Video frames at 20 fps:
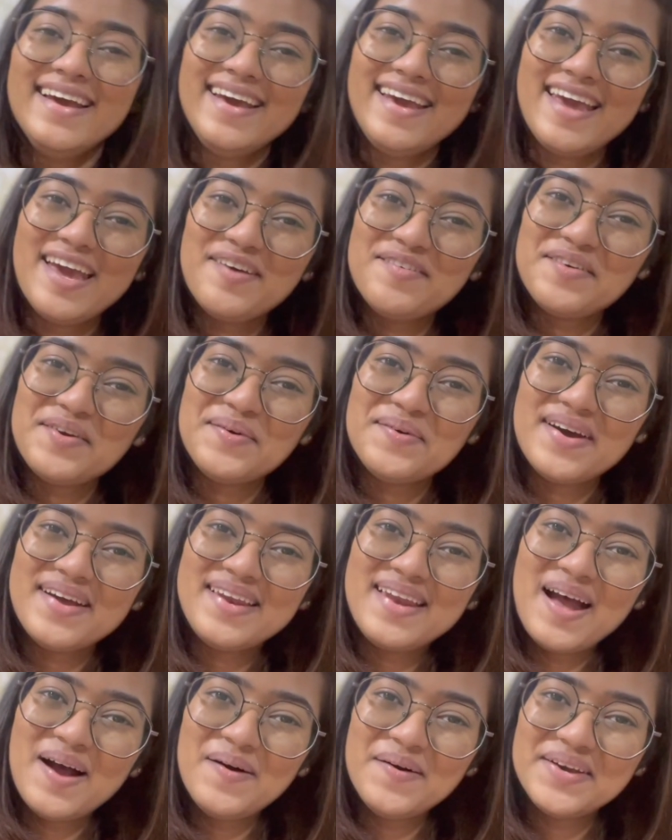Hey
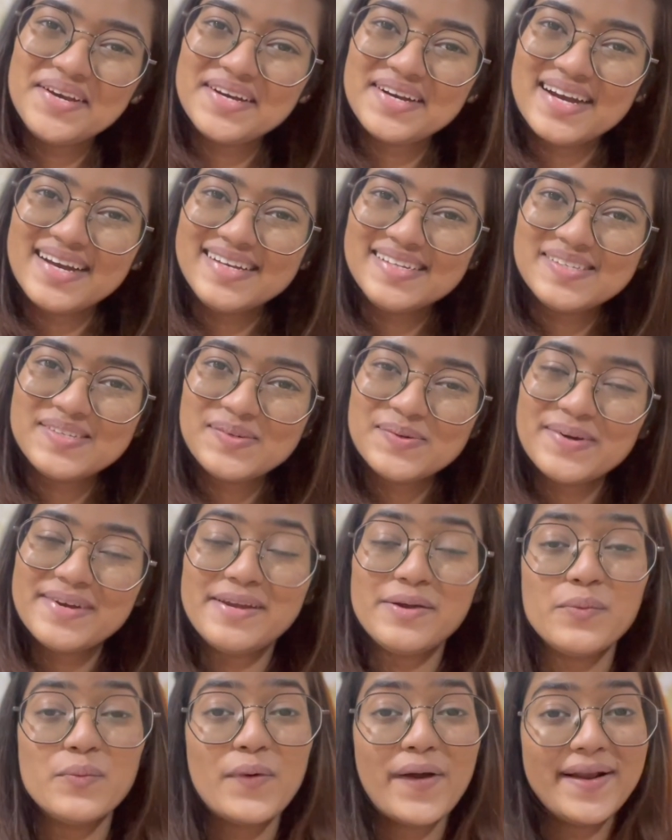everyone, how are you guys
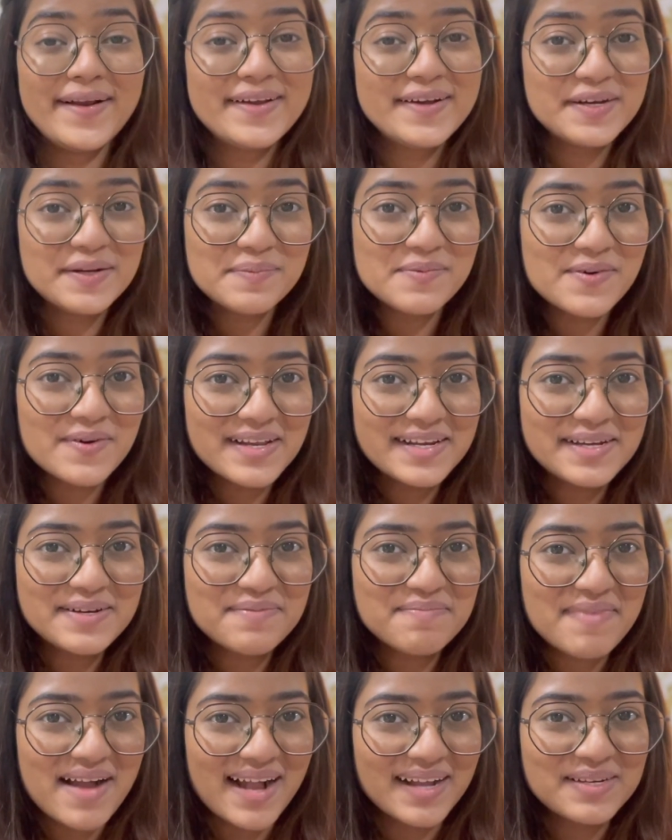doing?
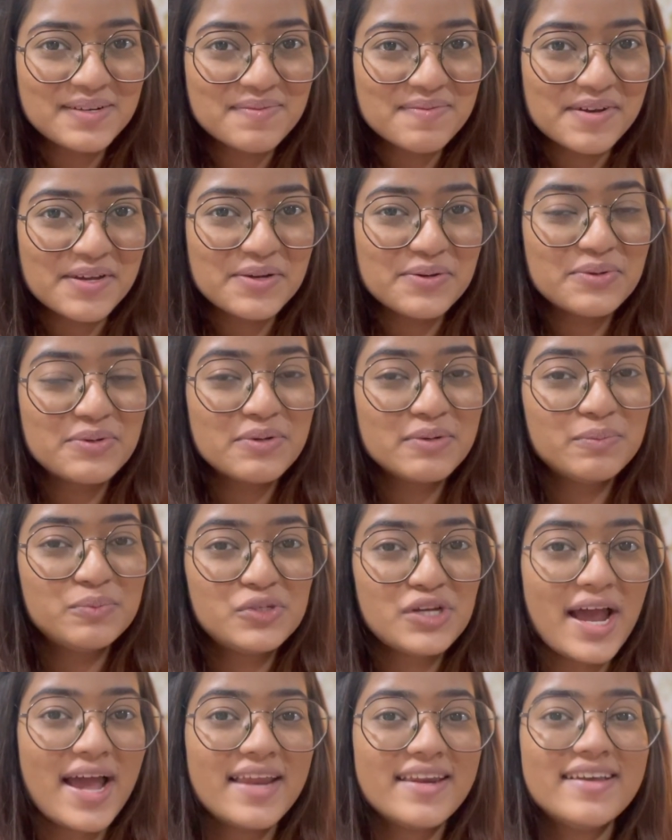Welcome back to my YouTube
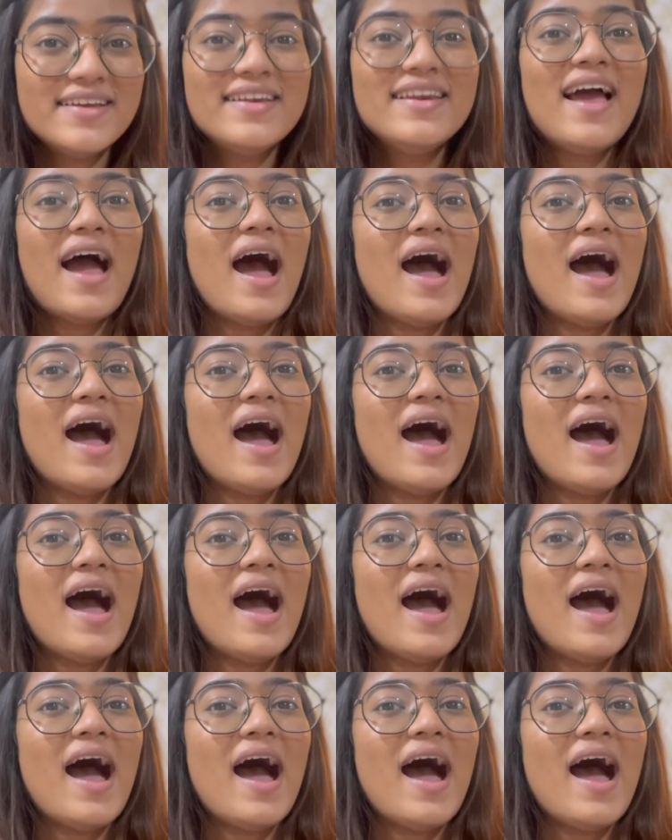channel.